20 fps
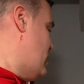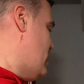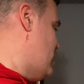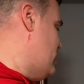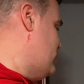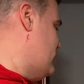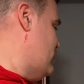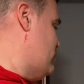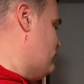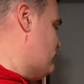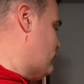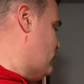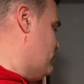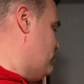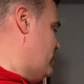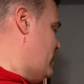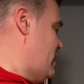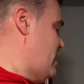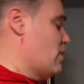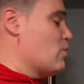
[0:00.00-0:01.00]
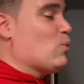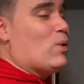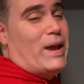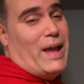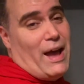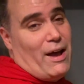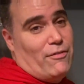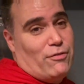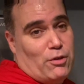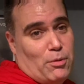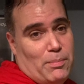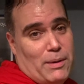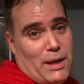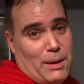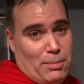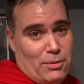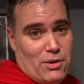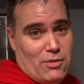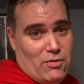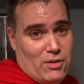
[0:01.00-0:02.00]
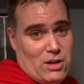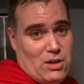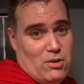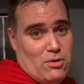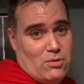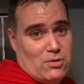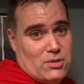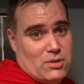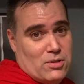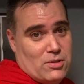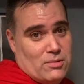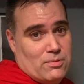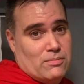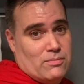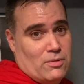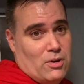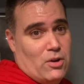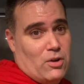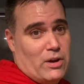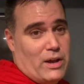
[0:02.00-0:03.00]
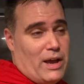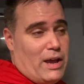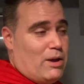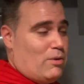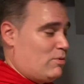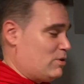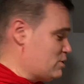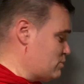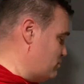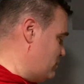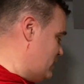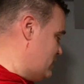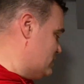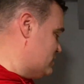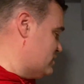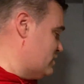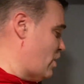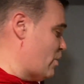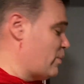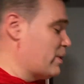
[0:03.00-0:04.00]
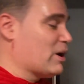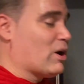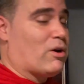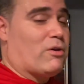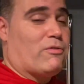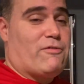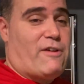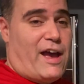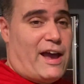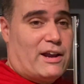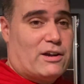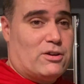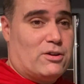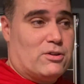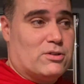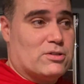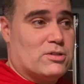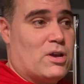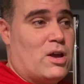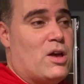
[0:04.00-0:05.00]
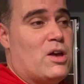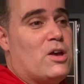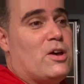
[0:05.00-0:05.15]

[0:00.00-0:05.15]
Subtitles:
And then from there, we have to be able to reduce, okay? Which means knowing our factors.